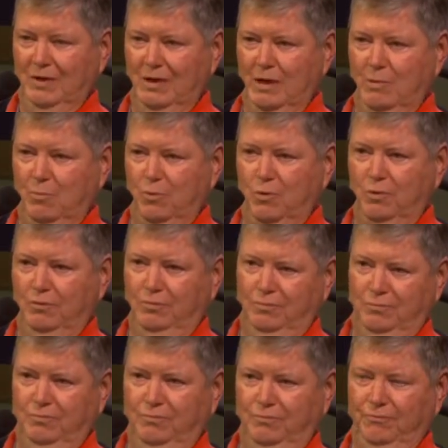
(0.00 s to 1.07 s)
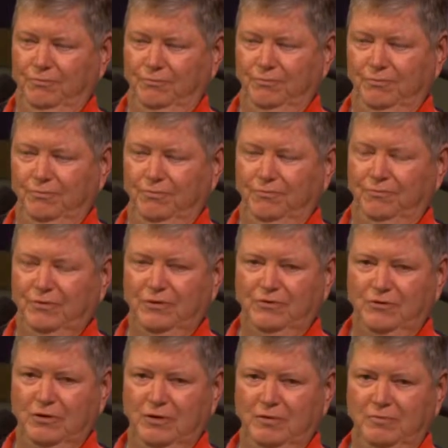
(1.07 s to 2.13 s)
more
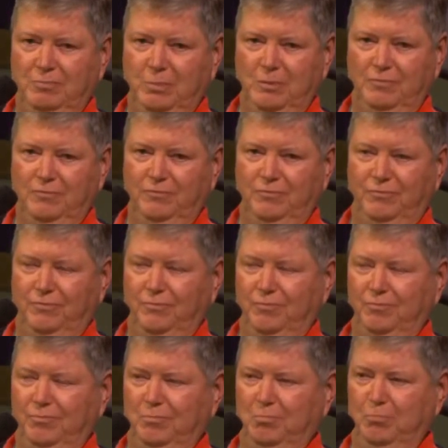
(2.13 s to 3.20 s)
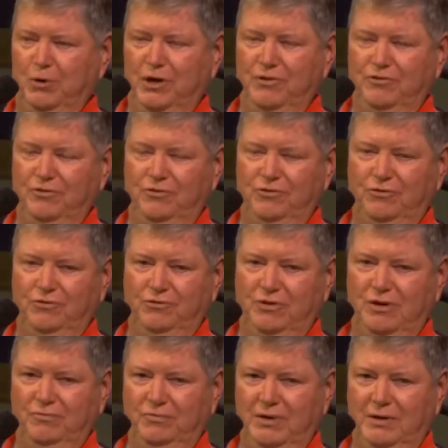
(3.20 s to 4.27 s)
fixing up of braces and
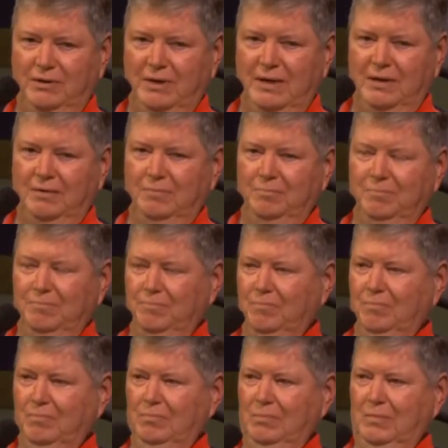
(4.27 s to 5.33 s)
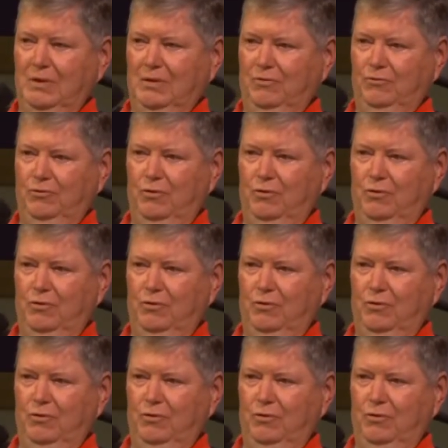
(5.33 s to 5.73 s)
stuff like that. So